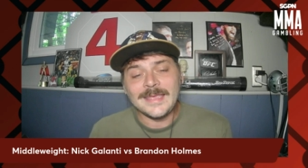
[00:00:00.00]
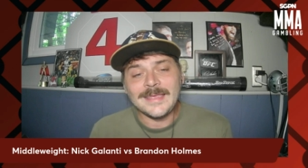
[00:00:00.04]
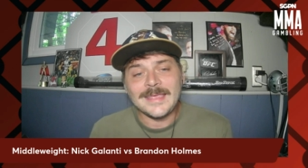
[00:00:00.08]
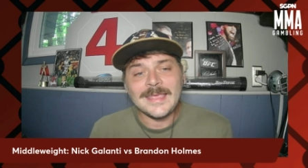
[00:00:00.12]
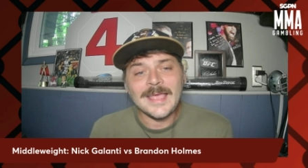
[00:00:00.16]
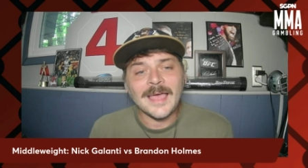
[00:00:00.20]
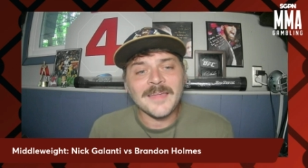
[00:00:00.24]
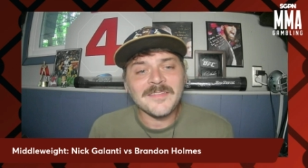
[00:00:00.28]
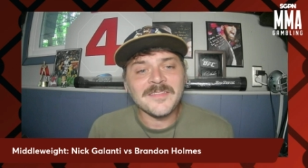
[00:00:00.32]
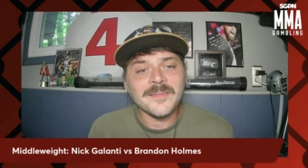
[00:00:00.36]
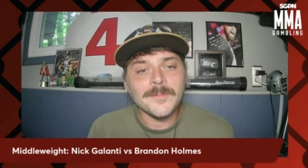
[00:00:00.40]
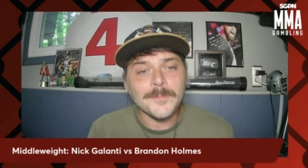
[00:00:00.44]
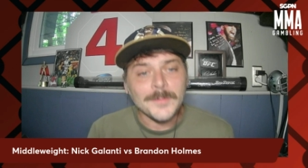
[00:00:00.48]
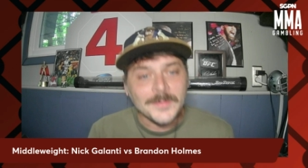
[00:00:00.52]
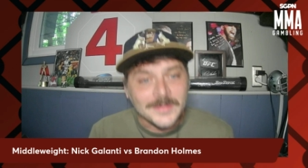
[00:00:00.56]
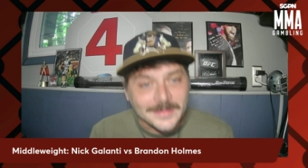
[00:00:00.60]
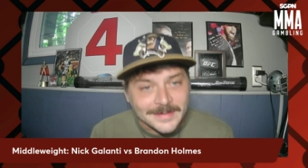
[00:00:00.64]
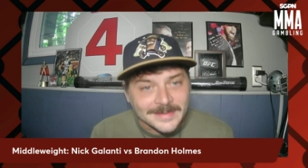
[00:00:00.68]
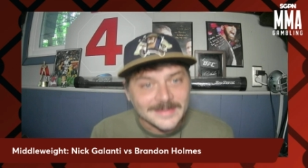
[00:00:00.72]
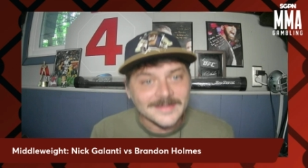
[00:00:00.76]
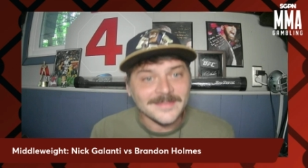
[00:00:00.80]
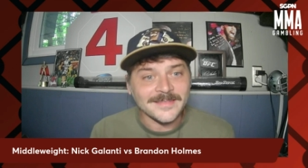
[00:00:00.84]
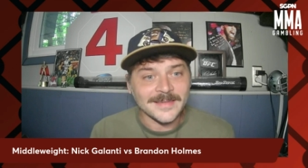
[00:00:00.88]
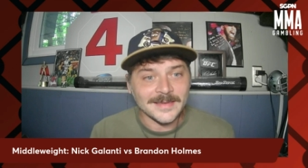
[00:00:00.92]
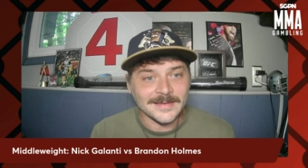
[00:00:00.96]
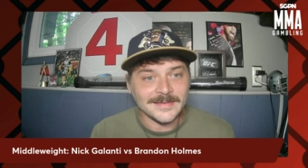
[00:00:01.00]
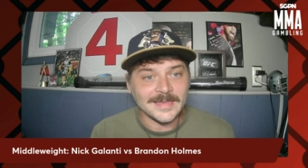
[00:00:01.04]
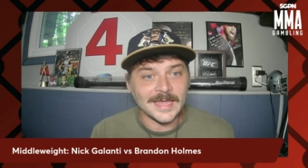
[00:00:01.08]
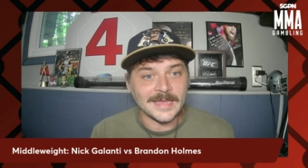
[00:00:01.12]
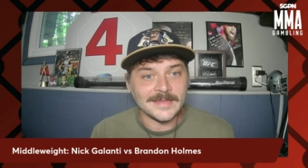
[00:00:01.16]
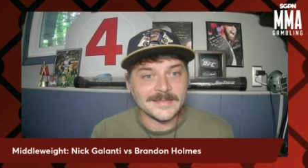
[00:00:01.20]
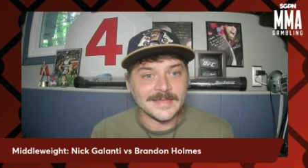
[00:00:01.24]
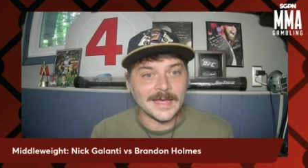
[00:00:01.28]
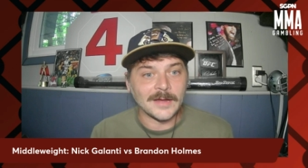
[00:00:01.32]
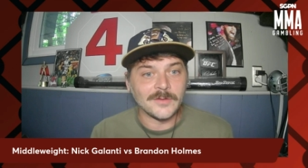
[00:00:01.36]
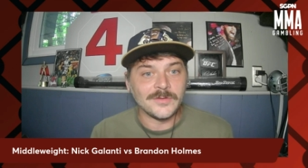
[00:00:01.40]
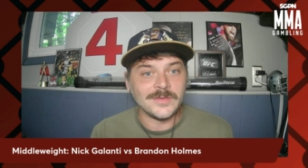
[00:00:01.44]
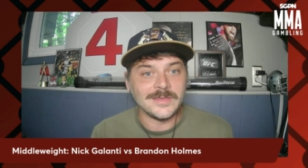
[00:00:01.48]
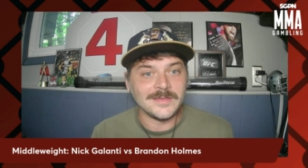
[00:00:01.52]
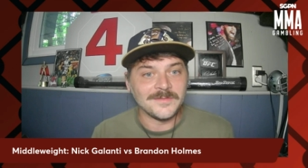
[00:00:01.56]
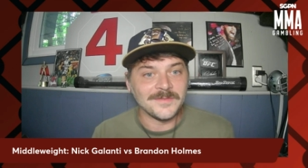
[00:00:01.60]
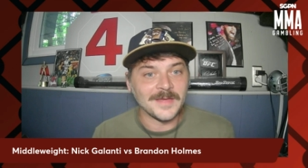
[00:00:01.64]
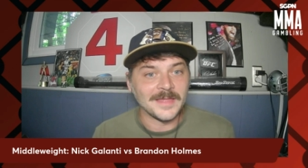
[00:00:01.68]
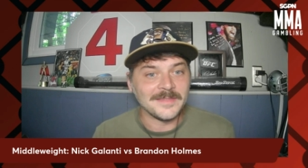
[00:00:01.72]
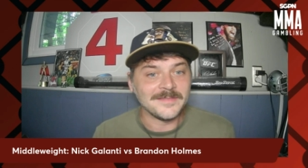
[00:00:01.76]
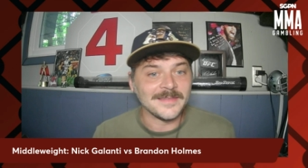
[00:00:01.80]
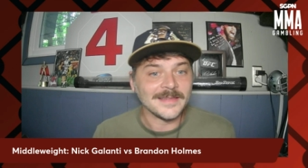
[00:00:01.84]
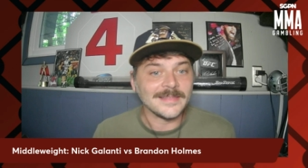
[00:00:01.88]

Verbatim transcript: he has some decent takedown defense,